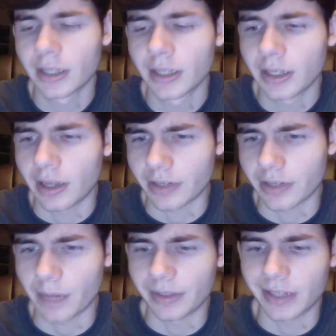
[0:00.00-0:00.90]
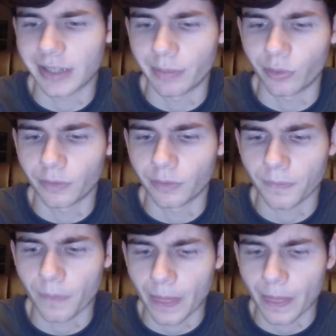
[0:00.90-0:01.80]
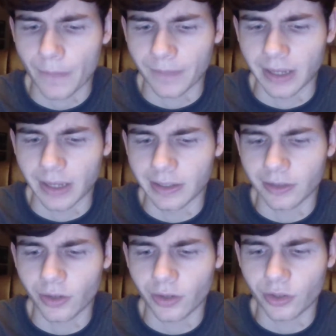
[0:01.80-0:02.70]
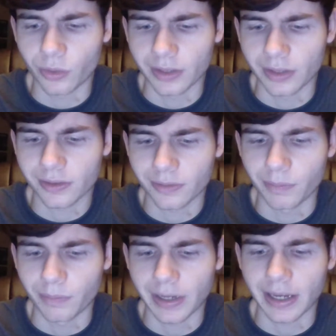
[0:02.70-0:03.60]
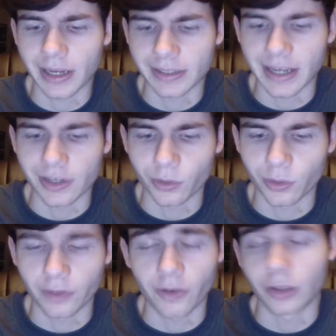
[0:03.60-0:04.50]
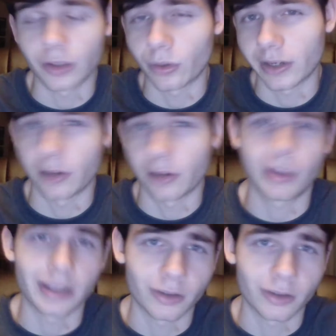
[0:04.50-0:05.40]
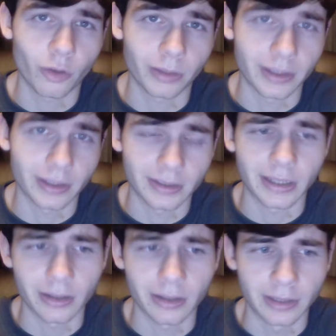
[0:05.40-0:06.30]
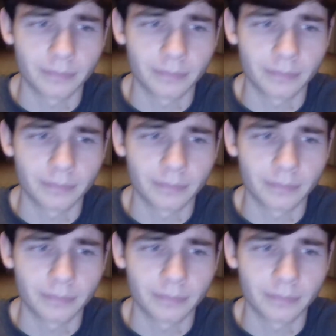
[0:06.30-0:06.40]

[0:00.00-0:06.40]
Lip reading: on top of this temple, and then turn into this big ass dinosaur to fall on the Lord of Terror, probably, hopefully, to killing it.